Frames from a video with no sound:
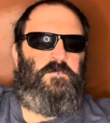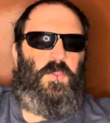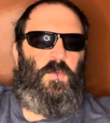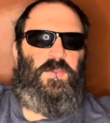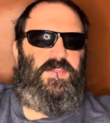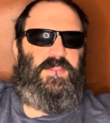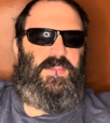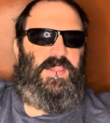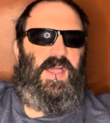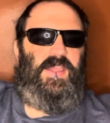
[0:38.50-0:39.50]
Was it the
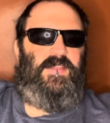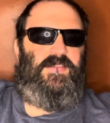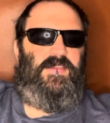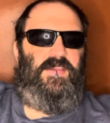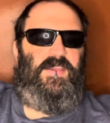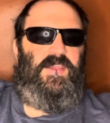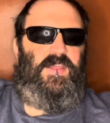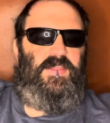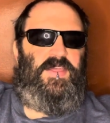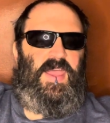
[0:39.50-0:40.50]
night
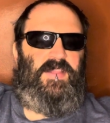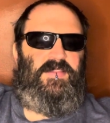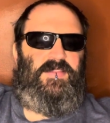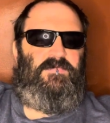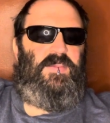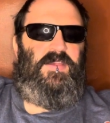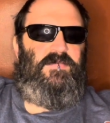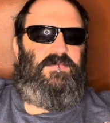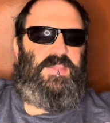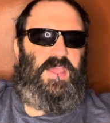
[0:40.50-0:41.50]
that
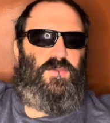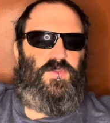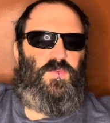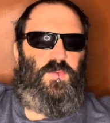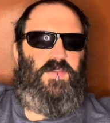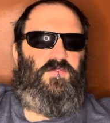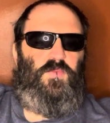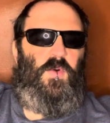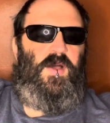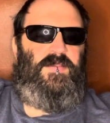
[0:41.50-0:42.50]
Taylor Swift
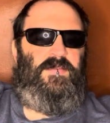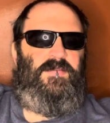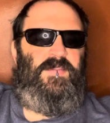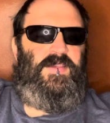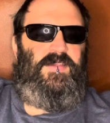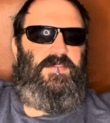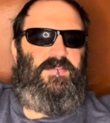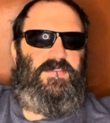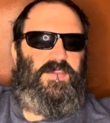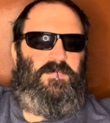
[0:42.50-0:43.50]
won
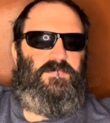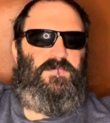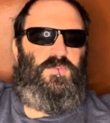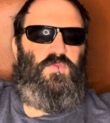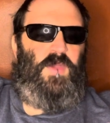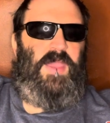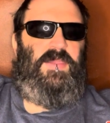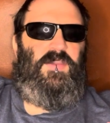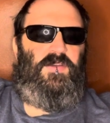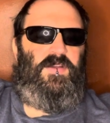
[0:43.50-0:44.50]
some
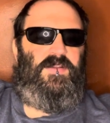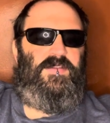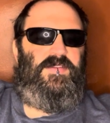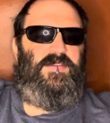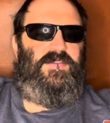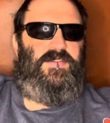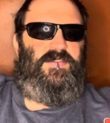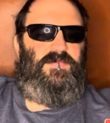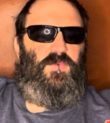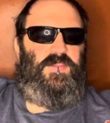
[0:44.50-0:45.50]
Grammy or
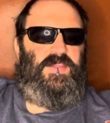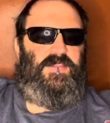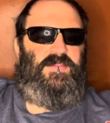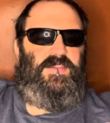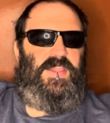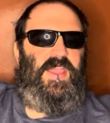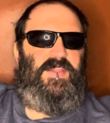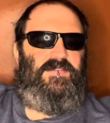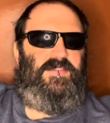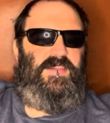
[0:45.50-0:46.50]
was it the
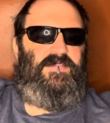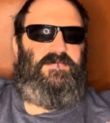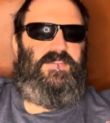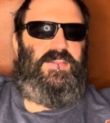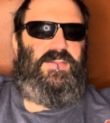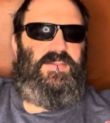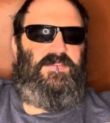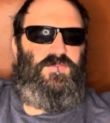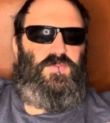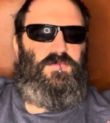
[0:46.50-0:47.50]
night that
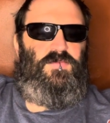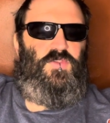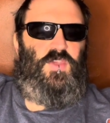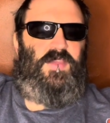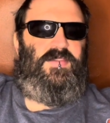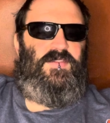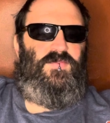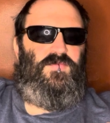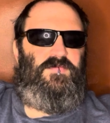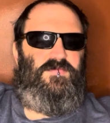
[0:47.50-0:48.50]
Justin